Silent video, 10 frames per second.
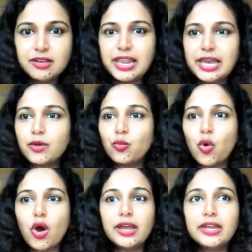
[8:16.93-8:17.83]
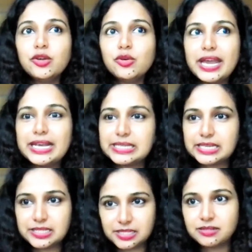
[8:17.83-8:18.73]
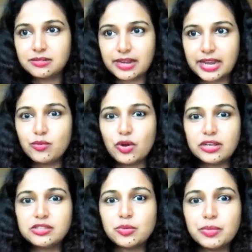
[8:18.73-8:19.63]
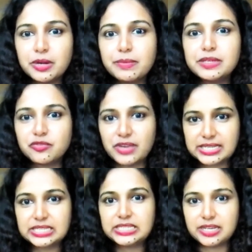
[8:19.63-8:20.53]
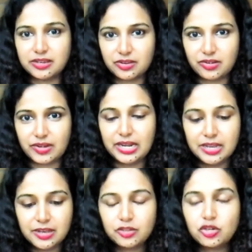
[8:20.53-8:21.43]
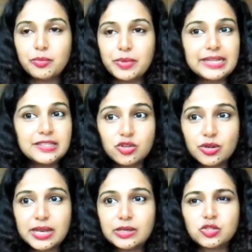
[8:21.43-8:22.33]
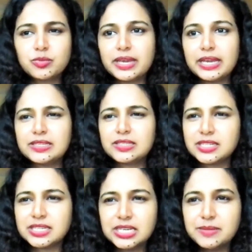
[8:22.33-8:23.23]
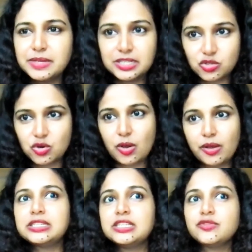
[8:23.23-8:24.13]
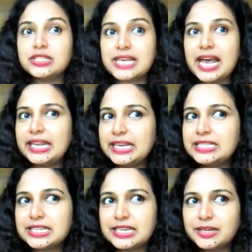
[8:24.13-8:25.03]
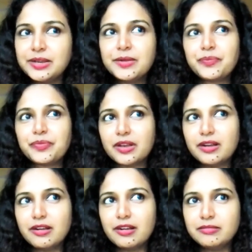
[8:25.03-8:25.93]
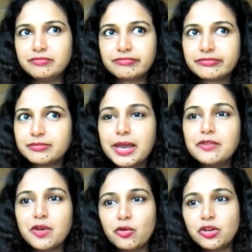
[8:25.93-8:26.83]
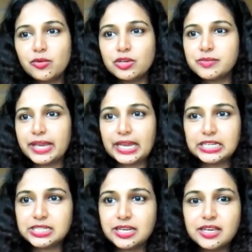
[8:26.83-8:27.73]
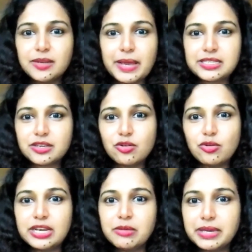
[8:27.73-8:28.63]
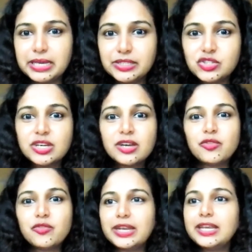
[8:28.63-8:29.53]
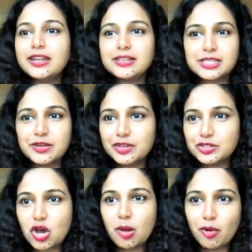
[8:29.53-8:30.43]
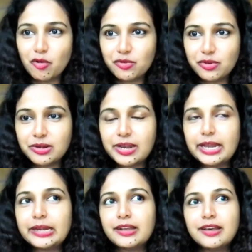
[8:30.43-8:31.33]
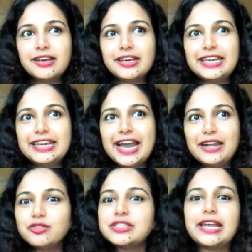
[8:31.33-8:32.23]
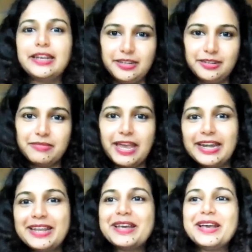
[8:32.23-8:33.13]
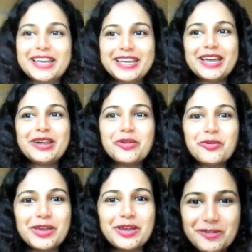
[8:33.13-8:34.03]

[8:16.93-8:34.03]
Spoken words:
Like, why do you exist, right? What is your purpose of existing here, right? Your brand story has to be extremely strong. Since for Sign Easy, my founder was vacationing in Mexico in a beach when he received a job offer, and he had to sign it. And he had no clue.